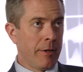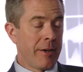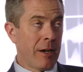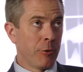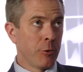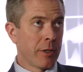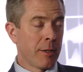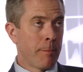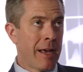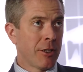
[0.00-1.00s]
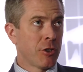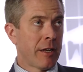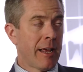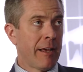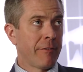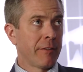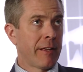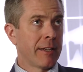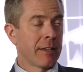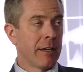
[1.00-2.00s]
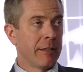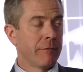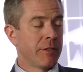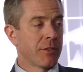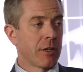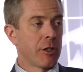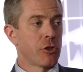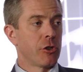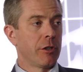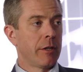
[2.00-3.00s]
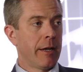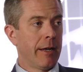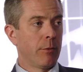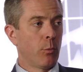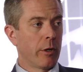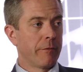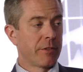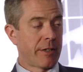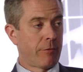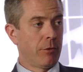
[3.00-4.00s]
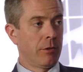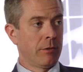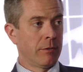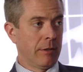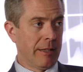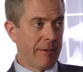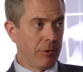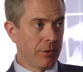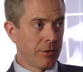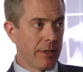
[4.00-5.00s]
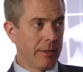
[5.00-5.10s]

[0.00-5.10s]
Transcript: Now, you can imagine having that kind of discussion at one of several levels.